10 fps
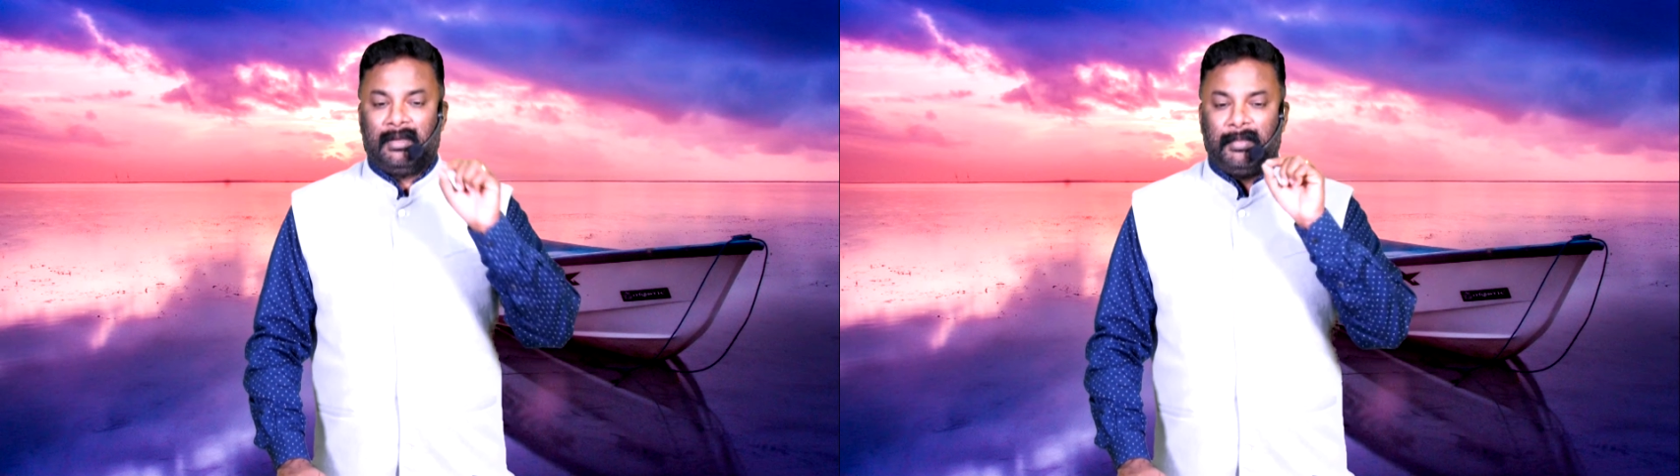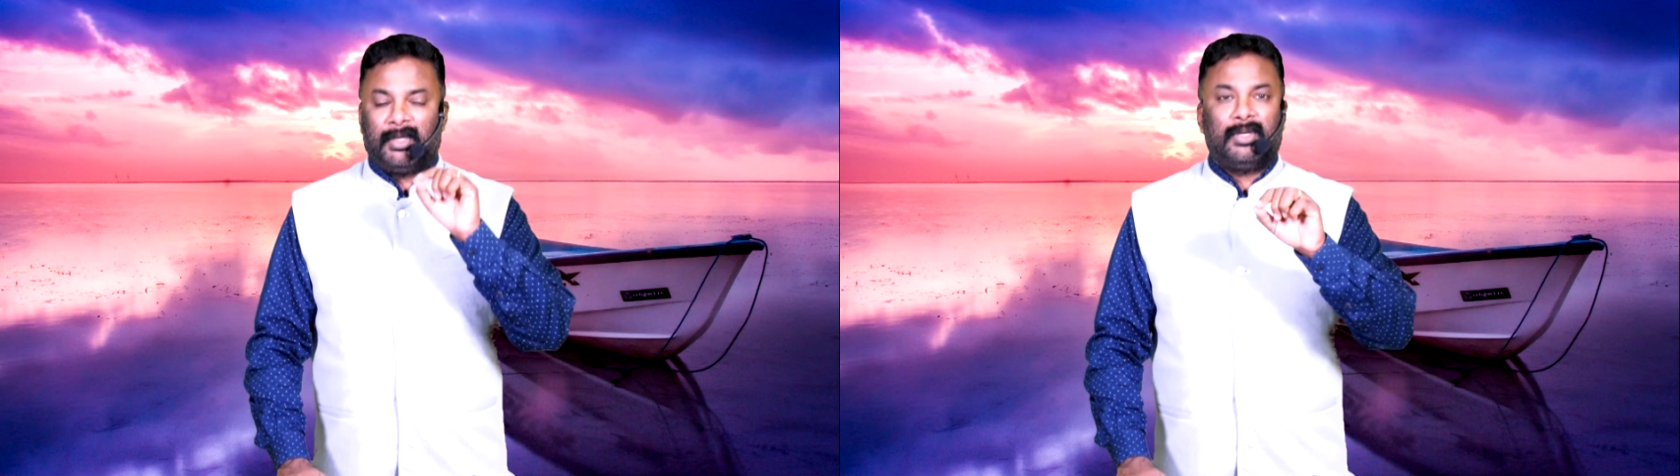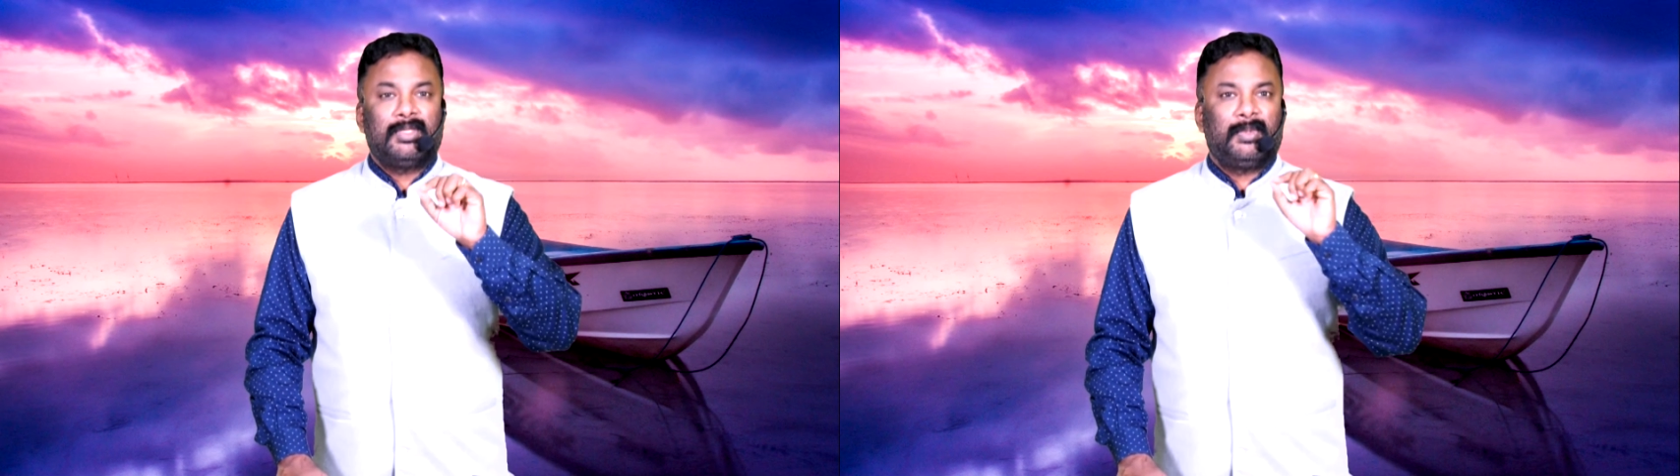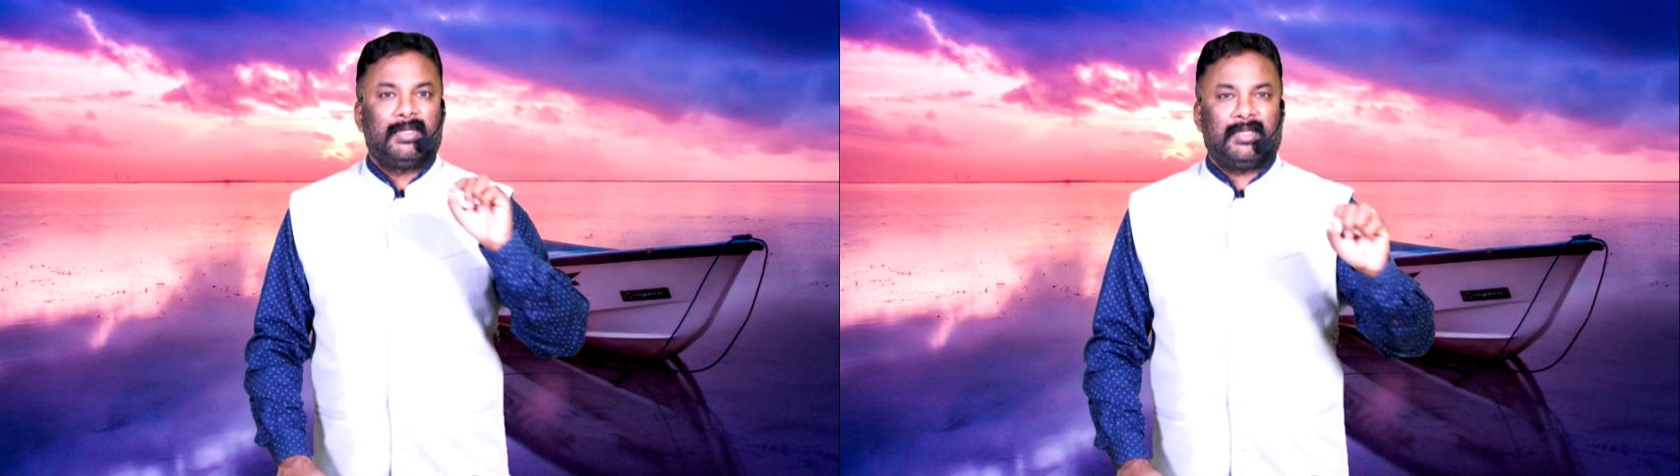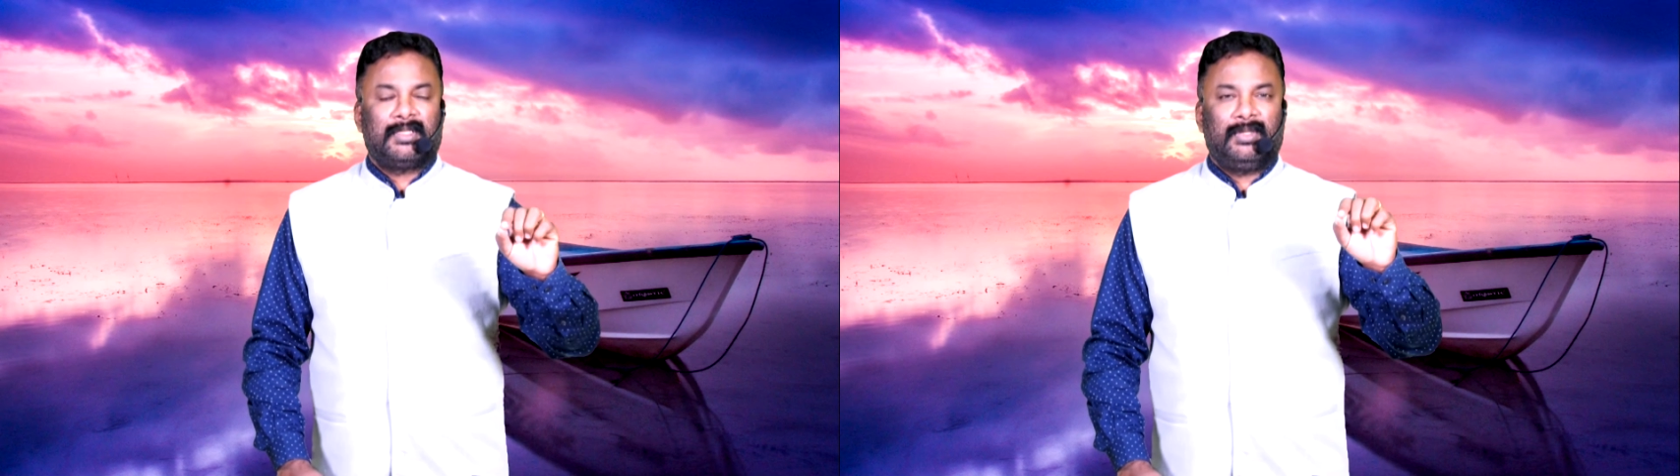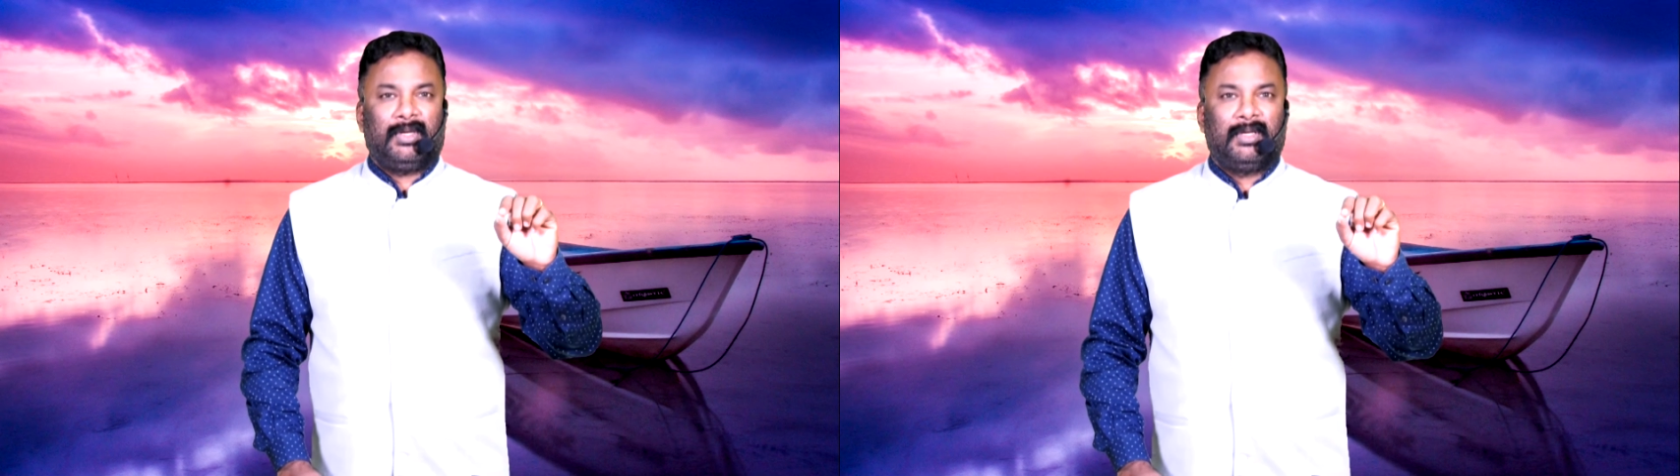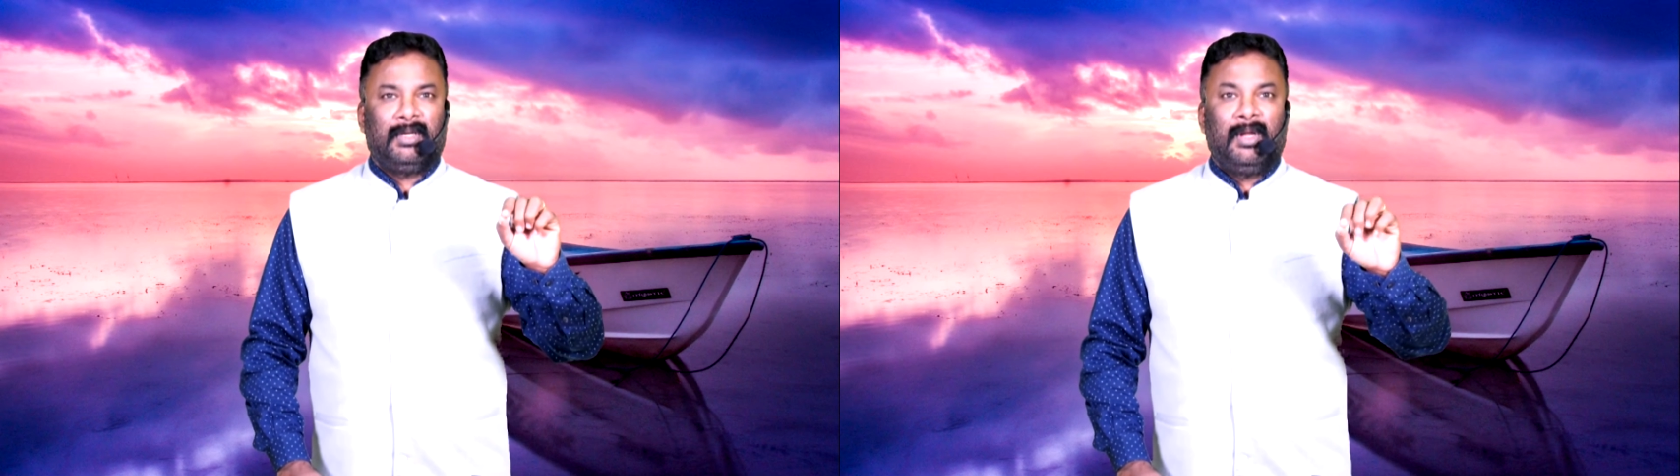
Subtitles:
because we trust God,